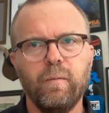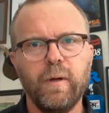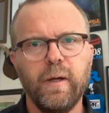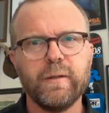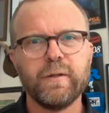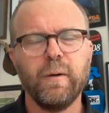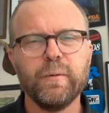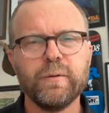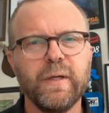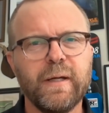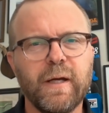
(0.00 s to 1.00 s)
it's
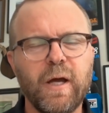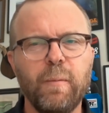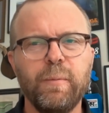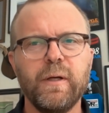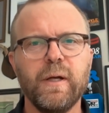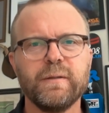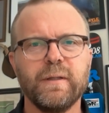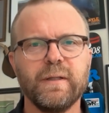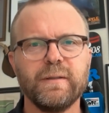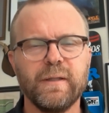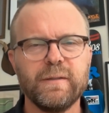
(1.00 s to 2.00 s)
almost like a company doesn't
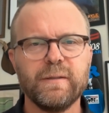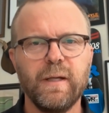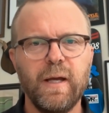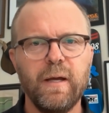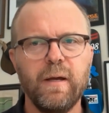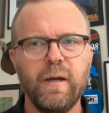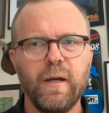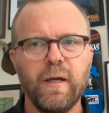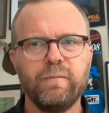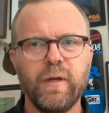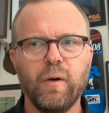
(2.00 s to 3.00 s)
exist today
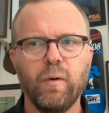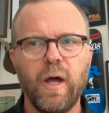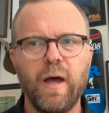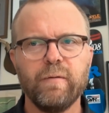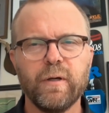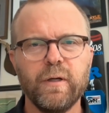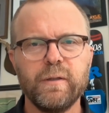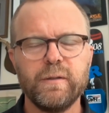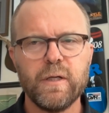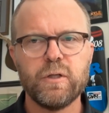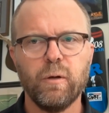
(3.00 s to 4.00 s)
if they don't have a good
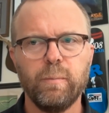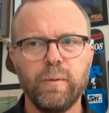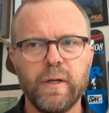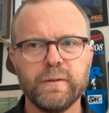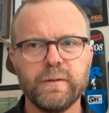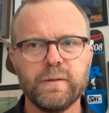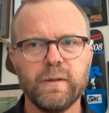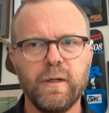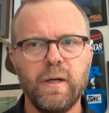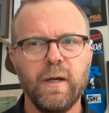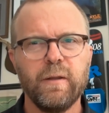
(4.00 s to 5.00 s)
digital presence.
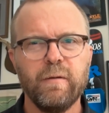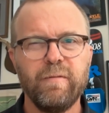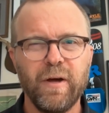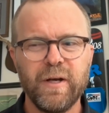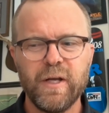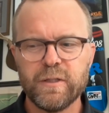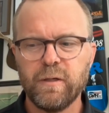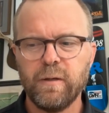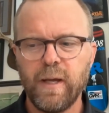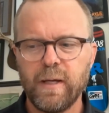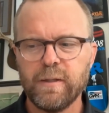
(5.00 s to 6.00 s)
And the foundation
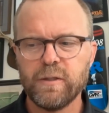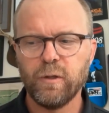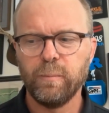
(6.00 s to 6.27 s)
of that digital